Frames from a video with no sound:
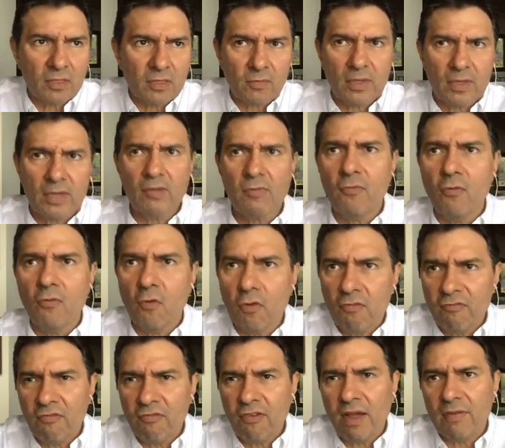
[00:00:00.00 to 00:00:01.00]
3, 4,
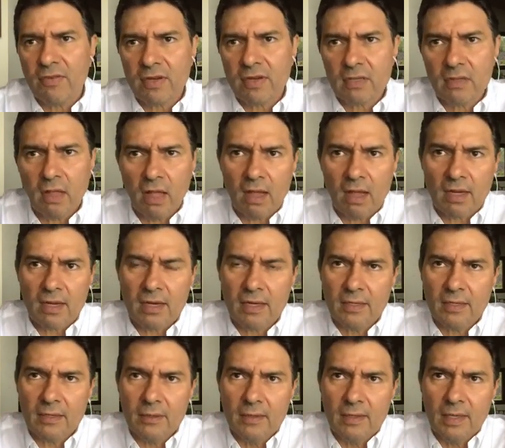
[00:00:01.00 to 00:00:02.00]
5 o'clock,
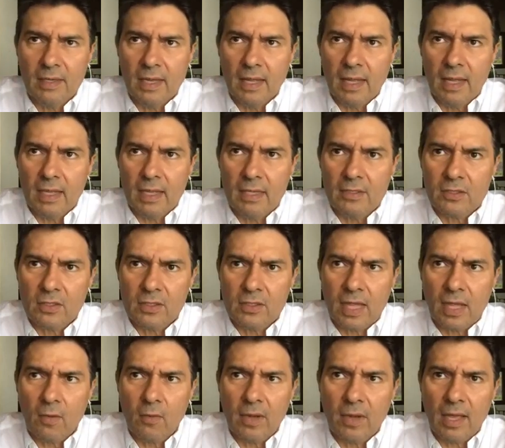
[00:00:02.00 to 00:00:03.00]
so
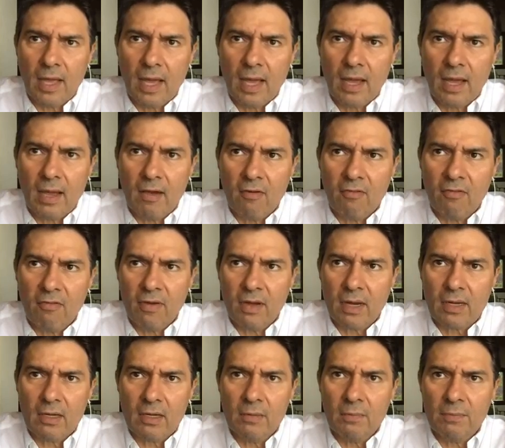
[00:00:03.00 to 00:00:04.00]
that we have
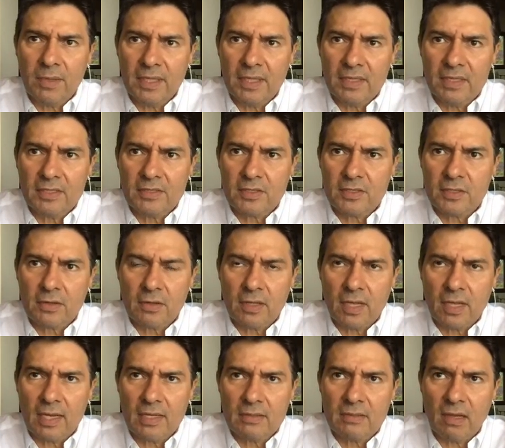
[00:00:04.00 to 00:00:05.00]
a completely
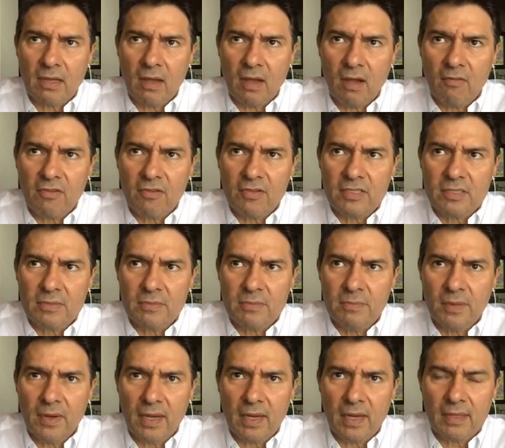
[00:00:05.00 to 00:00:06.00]
sterilized office
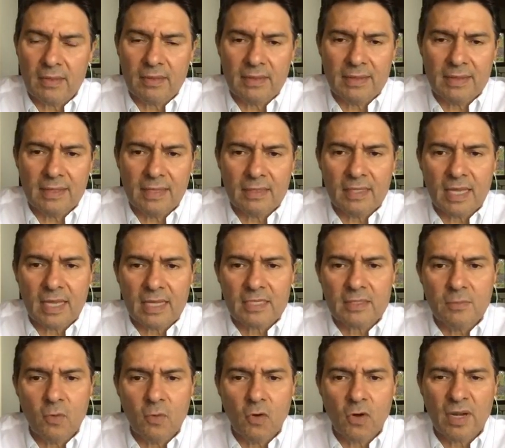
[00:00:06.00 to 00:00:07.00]
by the
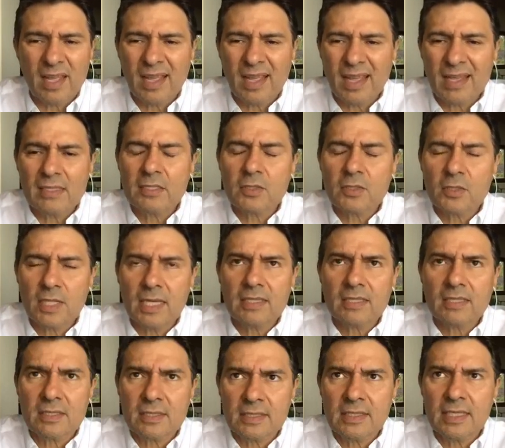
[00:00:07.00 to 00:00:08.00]
next morning. It's
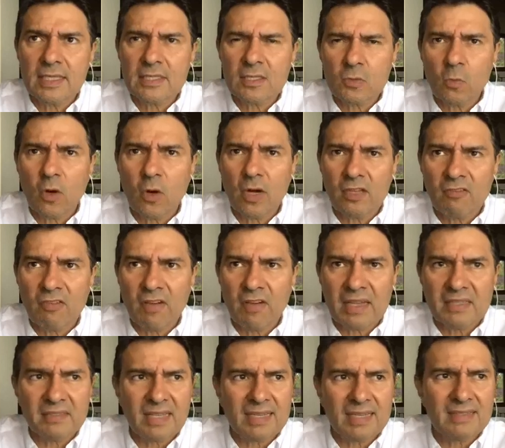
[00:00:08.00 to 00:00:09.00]
quite
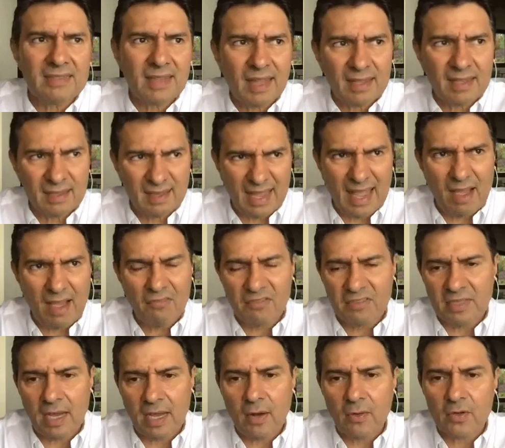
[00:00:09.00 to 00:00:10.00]
fast. It takes like half
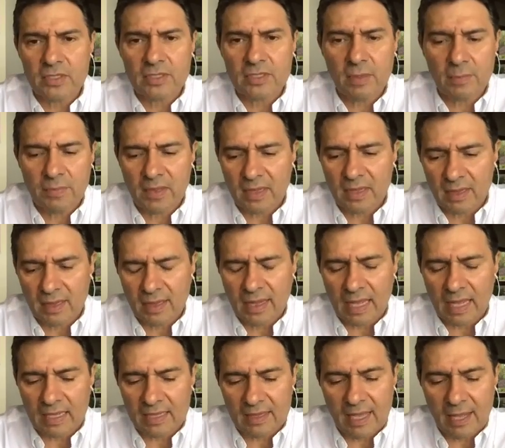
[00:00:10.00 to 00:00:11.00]
an hour, something
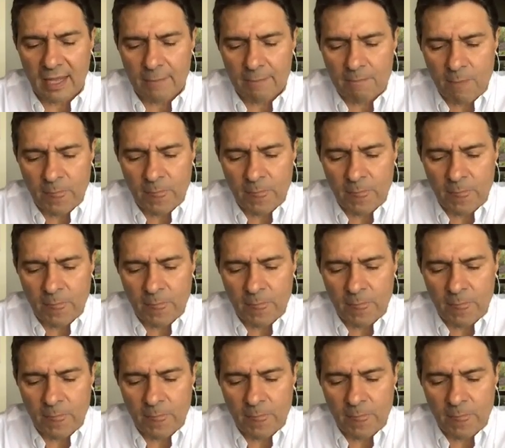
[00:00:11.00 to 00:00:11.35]
like that.